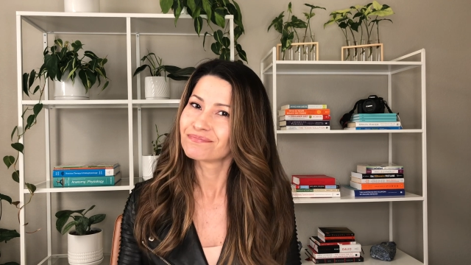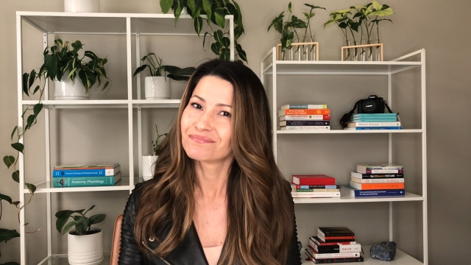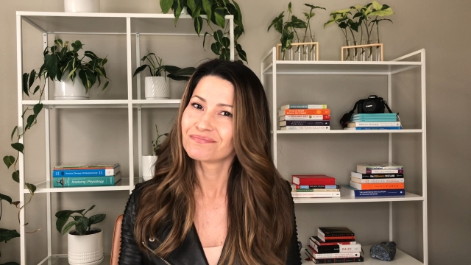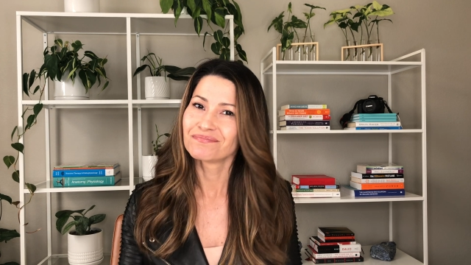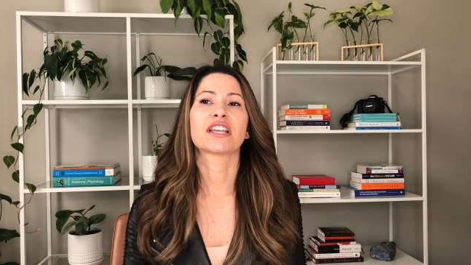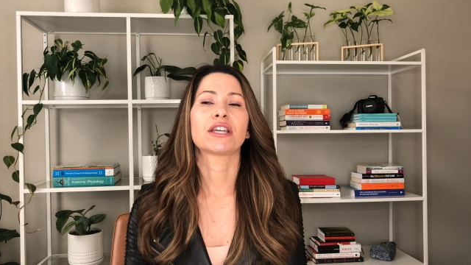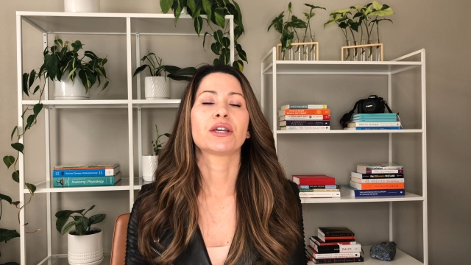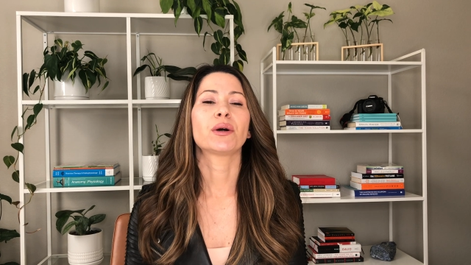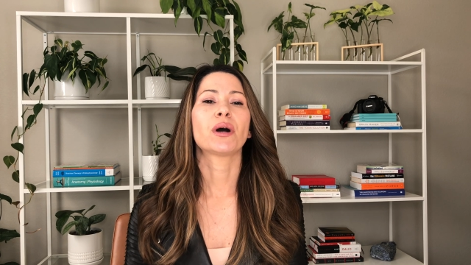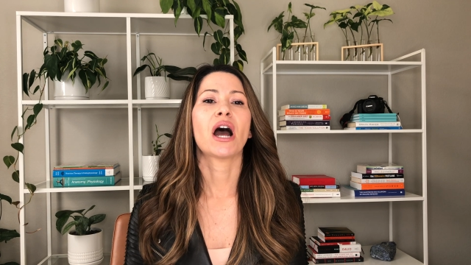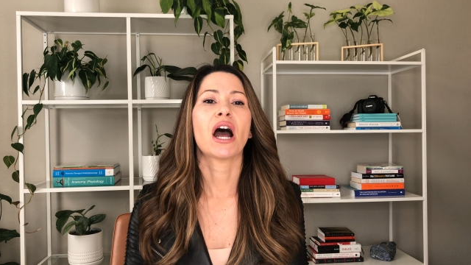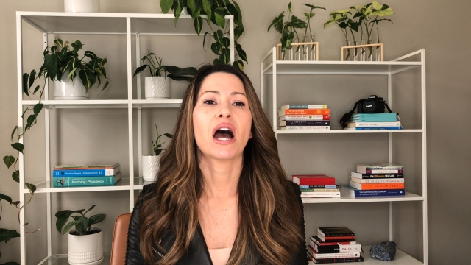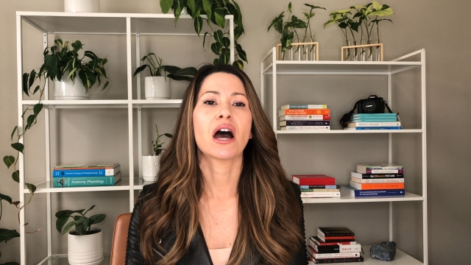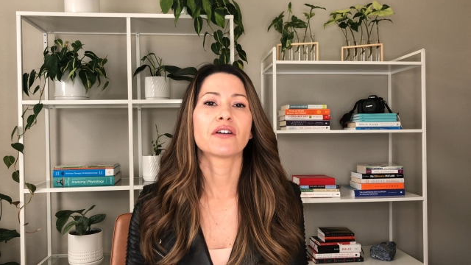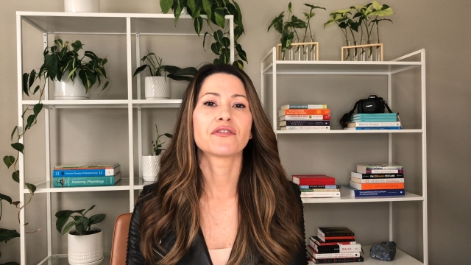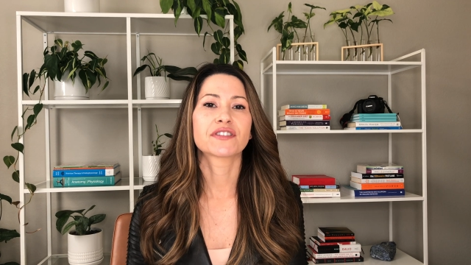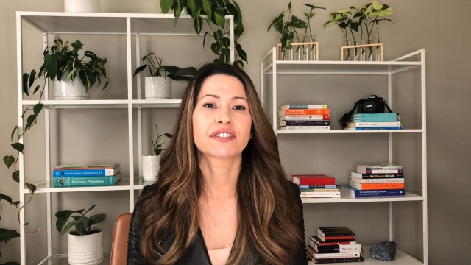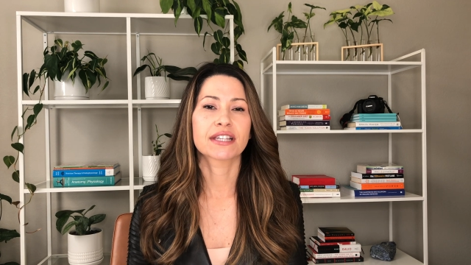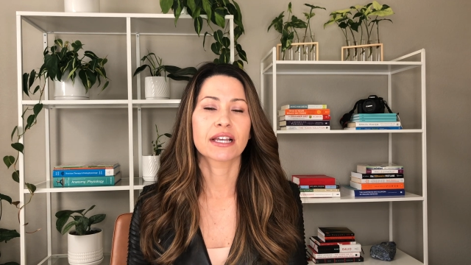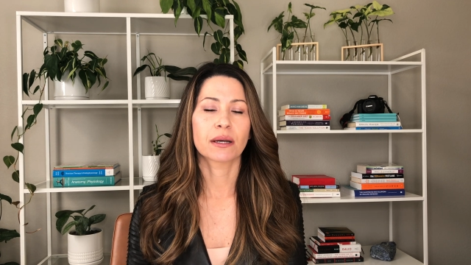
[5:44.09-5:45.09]
So you have
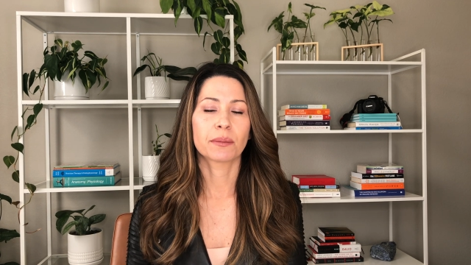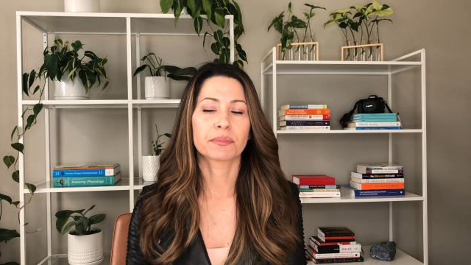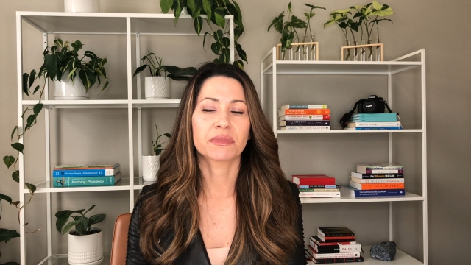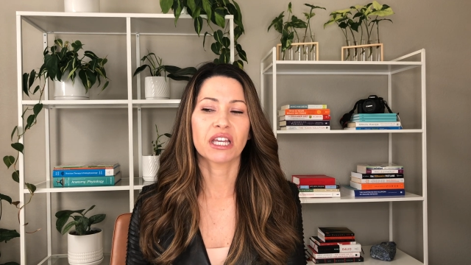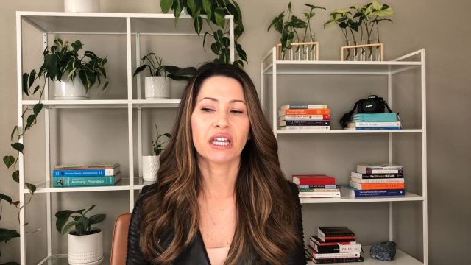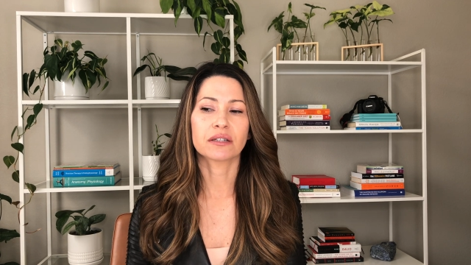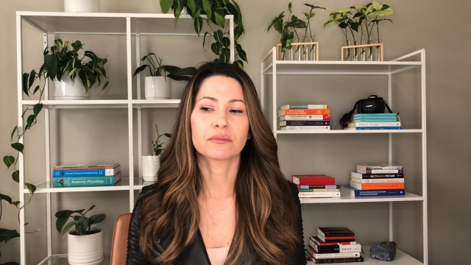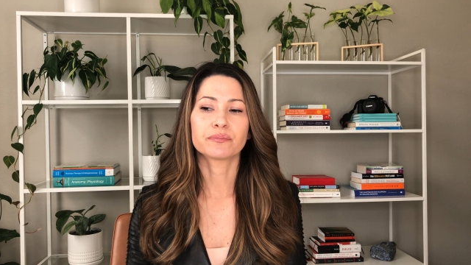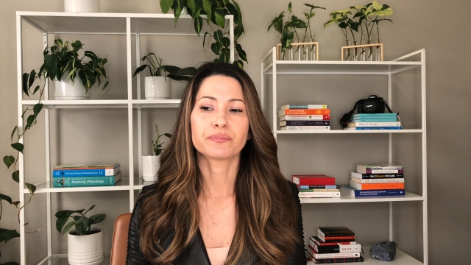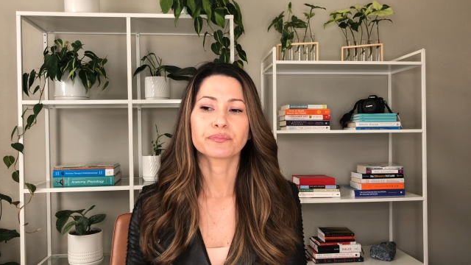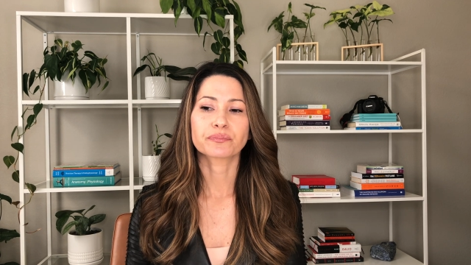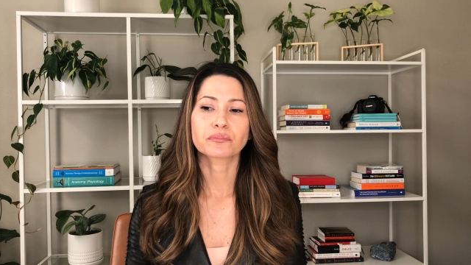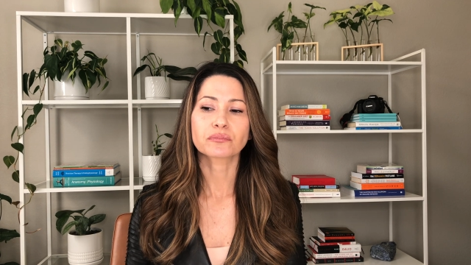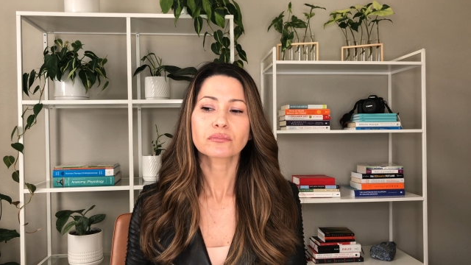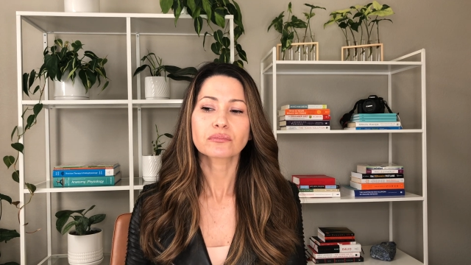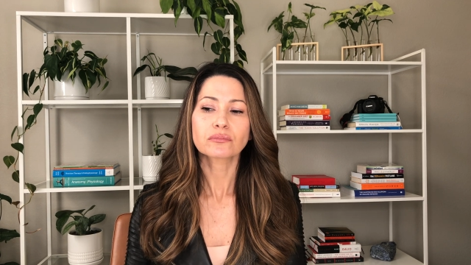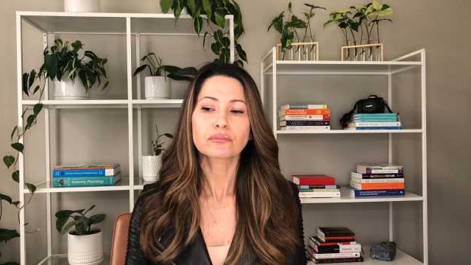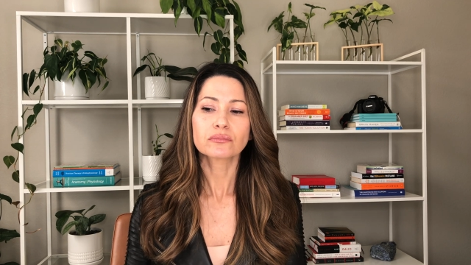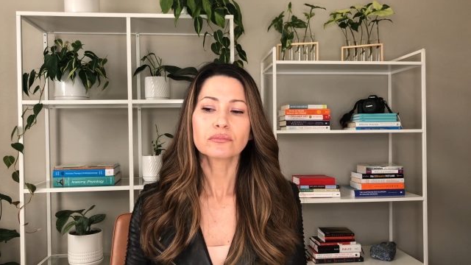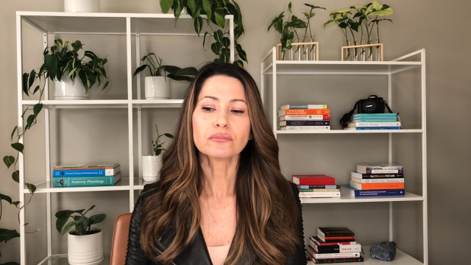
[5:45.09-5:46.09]
something
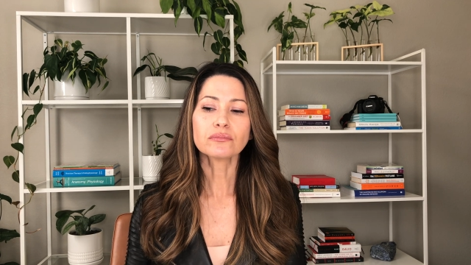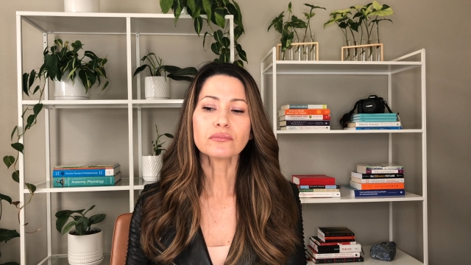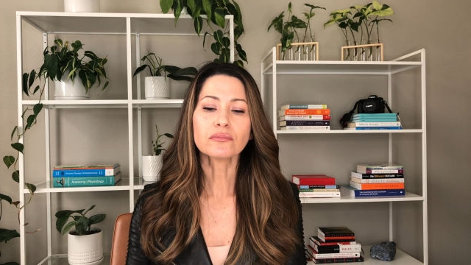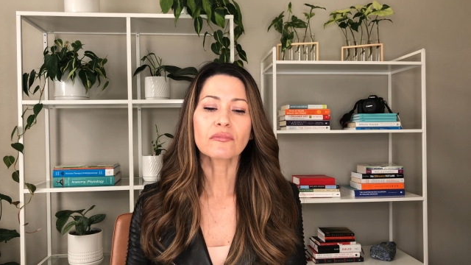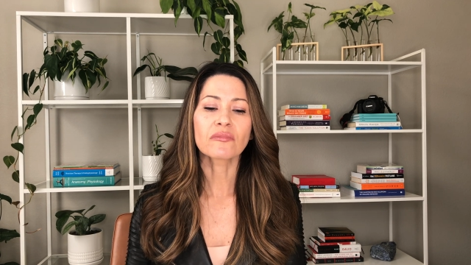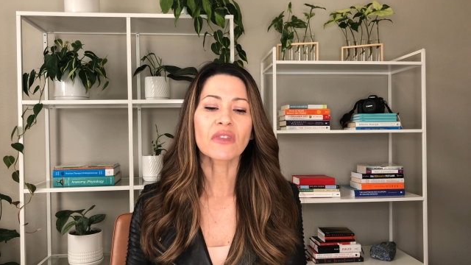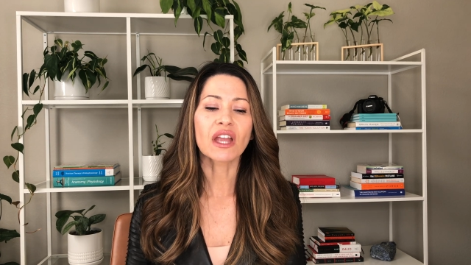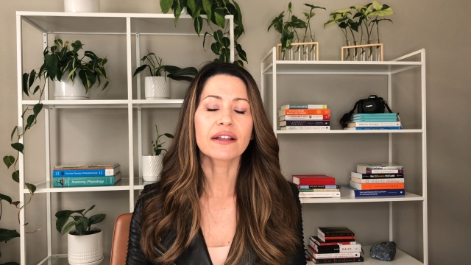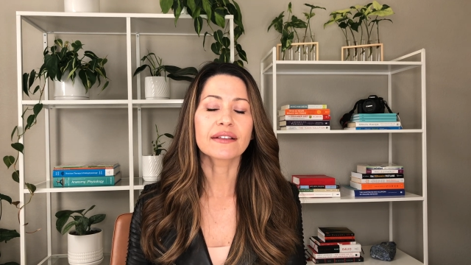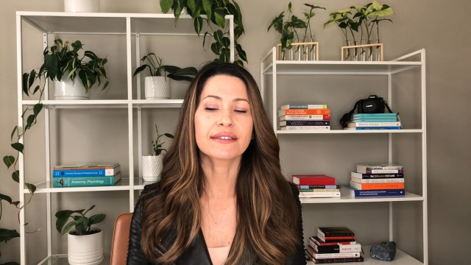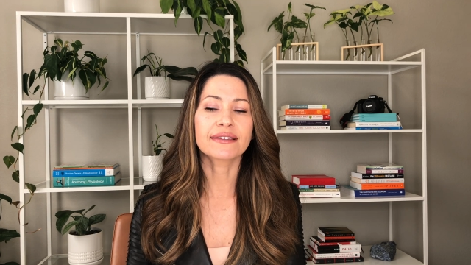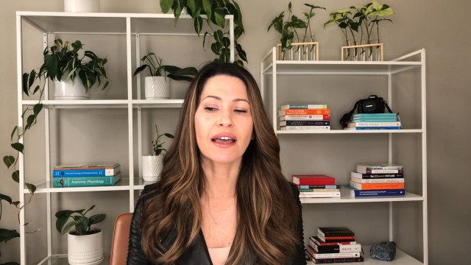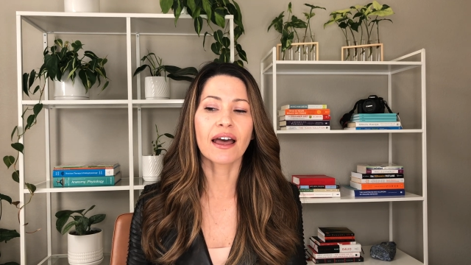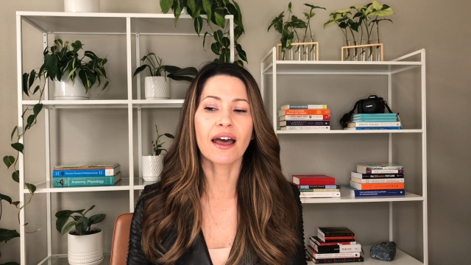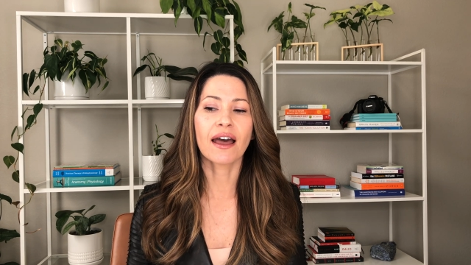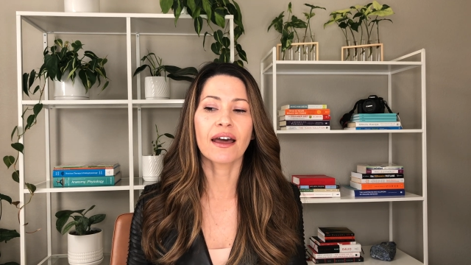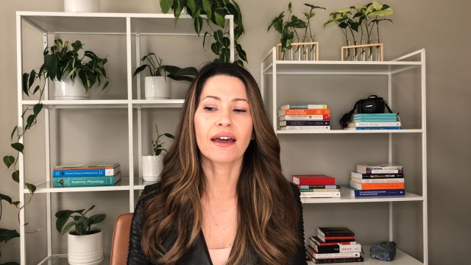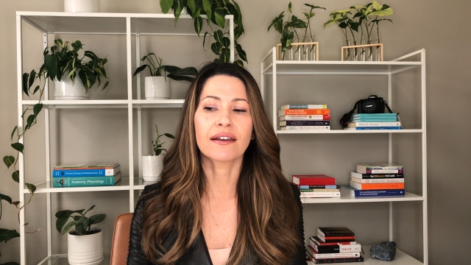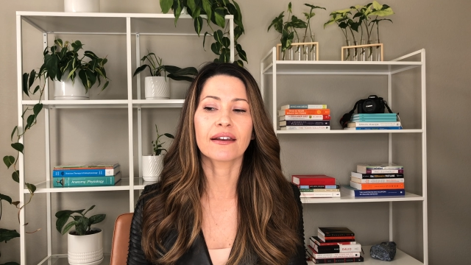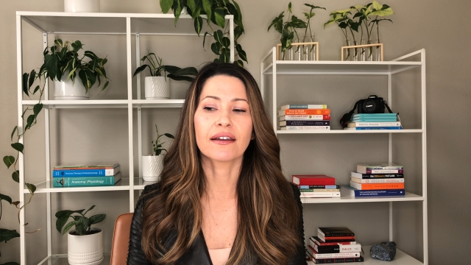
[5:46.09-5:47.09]

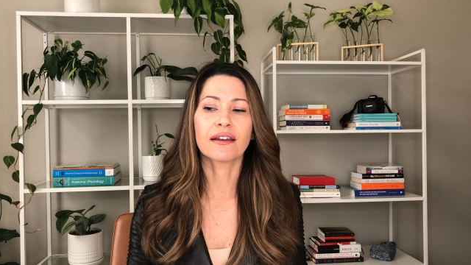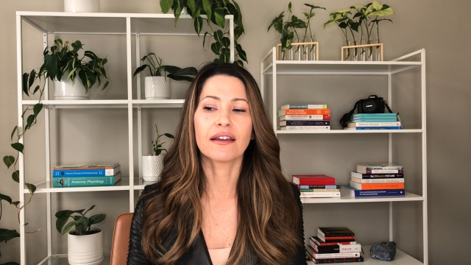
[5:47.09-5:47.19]
that